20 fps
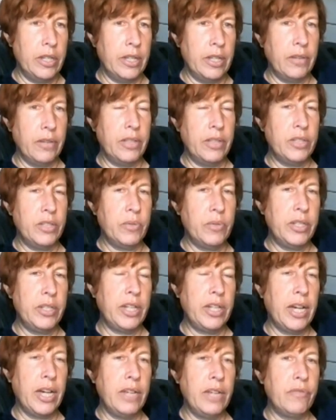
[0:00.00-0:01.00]
Now this
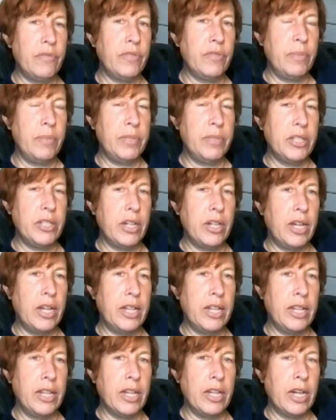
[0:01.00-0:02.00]
one kind of flips
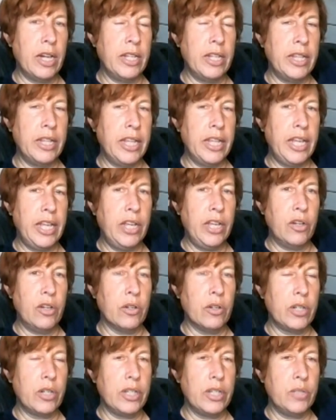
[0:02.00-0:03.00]
on on the
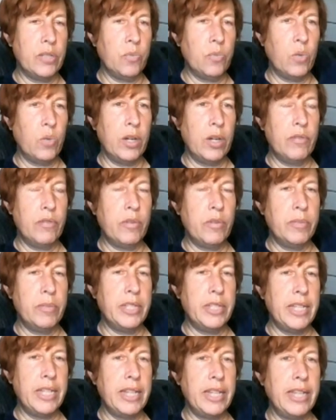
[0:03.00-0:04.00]
ear because one of them
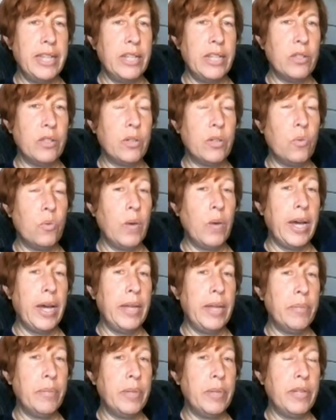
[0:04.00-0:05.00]
said they look white,